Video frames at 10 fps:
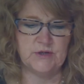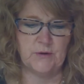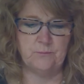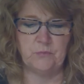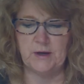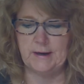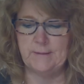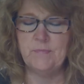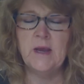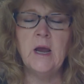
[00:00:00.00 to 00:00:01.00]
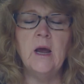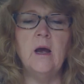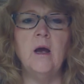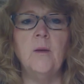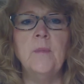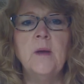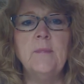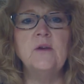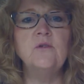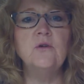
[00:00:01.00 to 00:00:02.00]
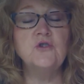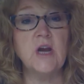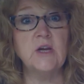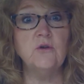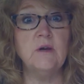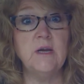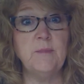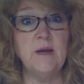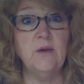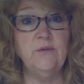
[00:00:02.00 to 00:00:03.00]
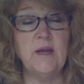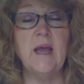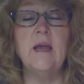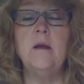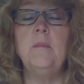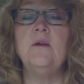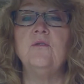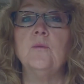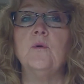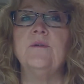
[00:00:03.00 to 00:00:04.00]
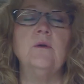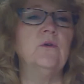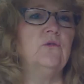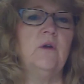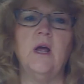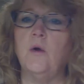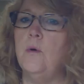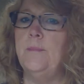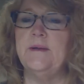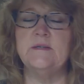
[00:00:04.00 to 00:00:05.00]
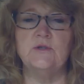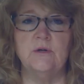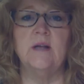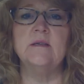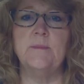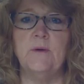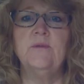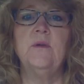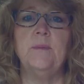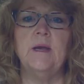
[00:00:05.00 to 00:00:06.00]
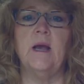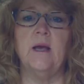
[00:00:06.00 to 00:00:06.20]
So okay, um, make sure you're checking your emails, and make sure boys and girls you're not going places you're not supposed to be.